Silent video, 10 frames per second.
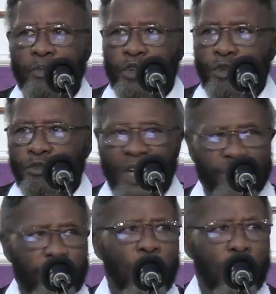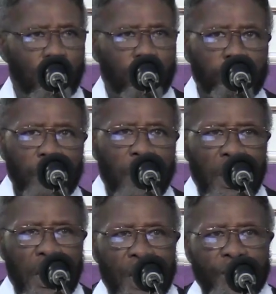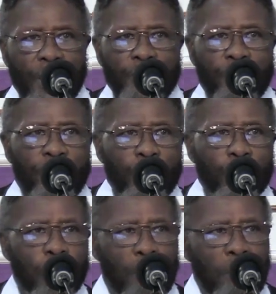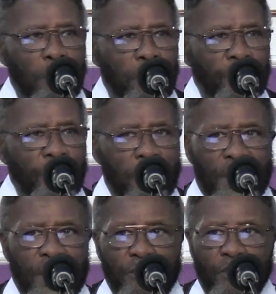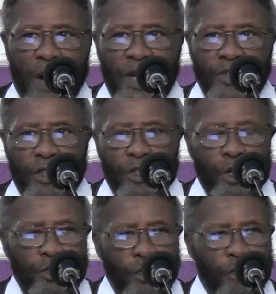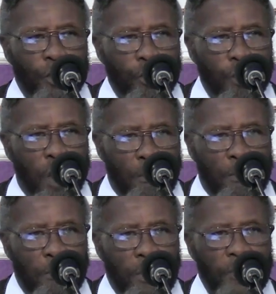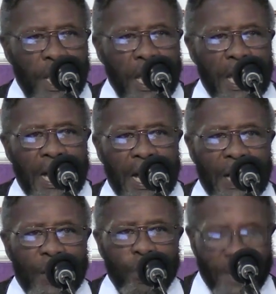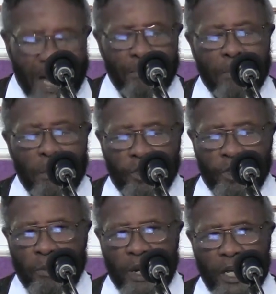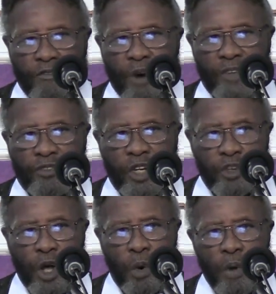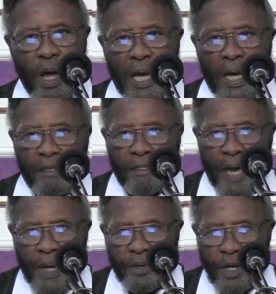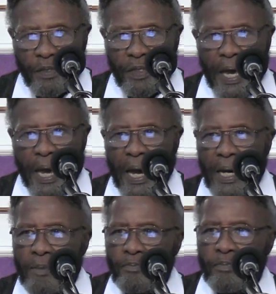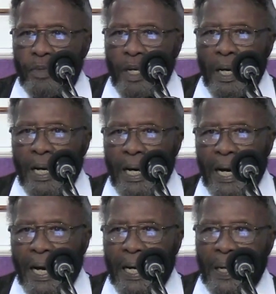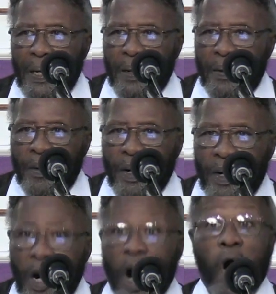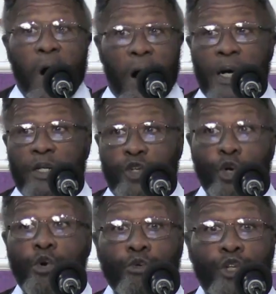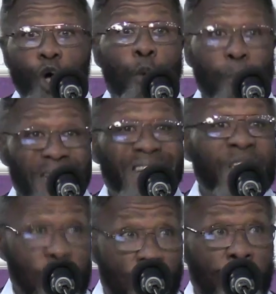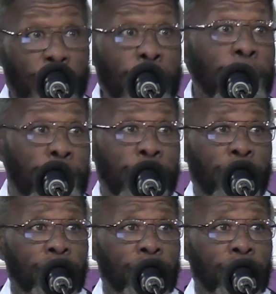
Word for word: So just know those of you who are members of the body of Christ and those of you who are members, uh, who are not members of the body of Christ, just know that there uh, are two dominions